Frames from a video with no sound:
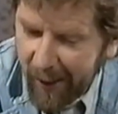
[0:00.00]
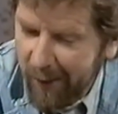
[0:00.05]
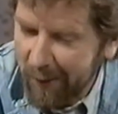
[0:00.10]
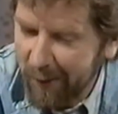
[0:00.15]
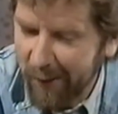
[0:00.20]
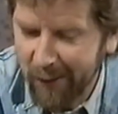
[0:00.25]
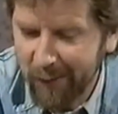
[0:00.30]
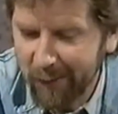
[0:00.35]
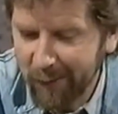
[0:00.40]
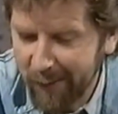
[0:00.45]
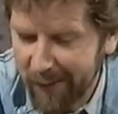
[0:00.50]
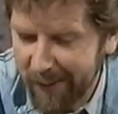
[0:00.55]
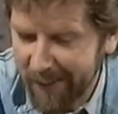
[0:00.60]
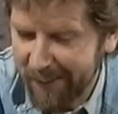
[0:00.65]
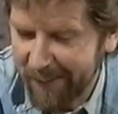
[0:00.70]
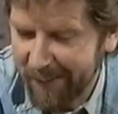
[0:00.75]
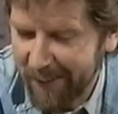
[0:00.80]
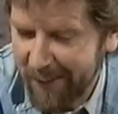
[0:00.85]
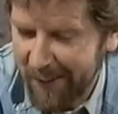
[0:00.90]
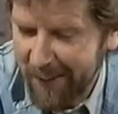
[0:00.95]
I don't
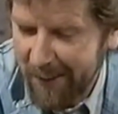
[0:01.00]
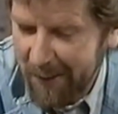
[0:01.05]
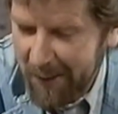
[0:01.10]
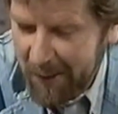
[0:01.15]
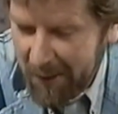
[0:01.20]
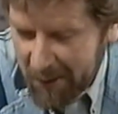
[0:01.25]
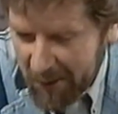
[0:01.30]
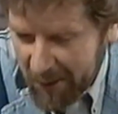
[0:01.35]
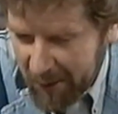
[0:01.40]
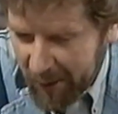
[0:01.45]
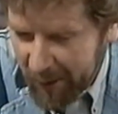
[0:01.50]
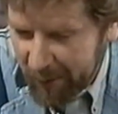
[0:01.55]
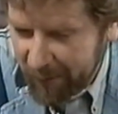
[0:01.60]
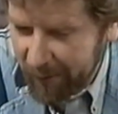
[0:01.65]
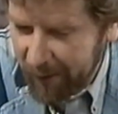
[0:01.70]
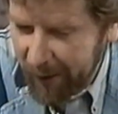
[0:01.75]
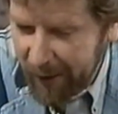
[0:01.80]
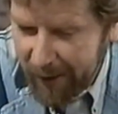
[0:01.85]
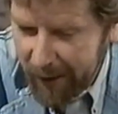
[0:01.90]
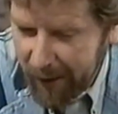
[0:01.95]
think
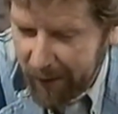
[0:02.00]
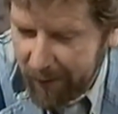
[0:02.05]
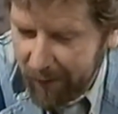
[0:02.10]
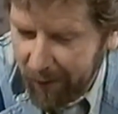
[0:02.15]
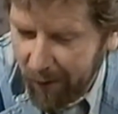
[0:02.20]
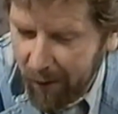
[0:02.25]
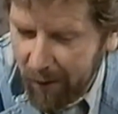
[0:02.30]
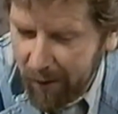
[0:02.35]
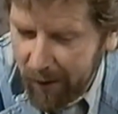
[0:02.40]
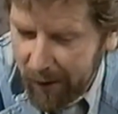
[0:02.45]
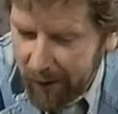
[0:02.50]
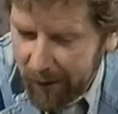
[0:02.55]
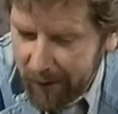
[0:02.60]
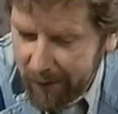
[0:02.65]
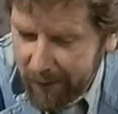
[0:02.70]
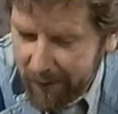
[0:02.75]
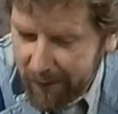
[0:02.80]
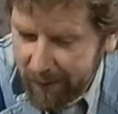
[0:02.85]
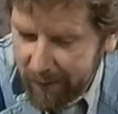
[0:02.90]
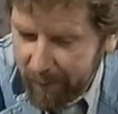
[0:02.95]
it's like that at all,
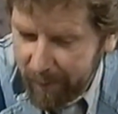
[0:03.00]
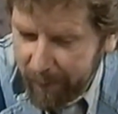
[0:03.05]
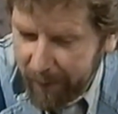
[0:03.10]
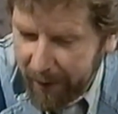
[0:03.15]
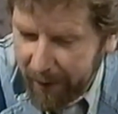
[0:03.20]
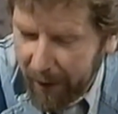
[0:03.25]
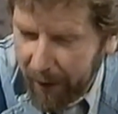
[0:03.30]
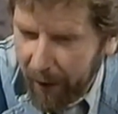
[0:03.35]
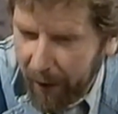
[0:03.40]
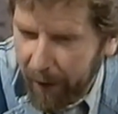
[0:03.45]
Barry.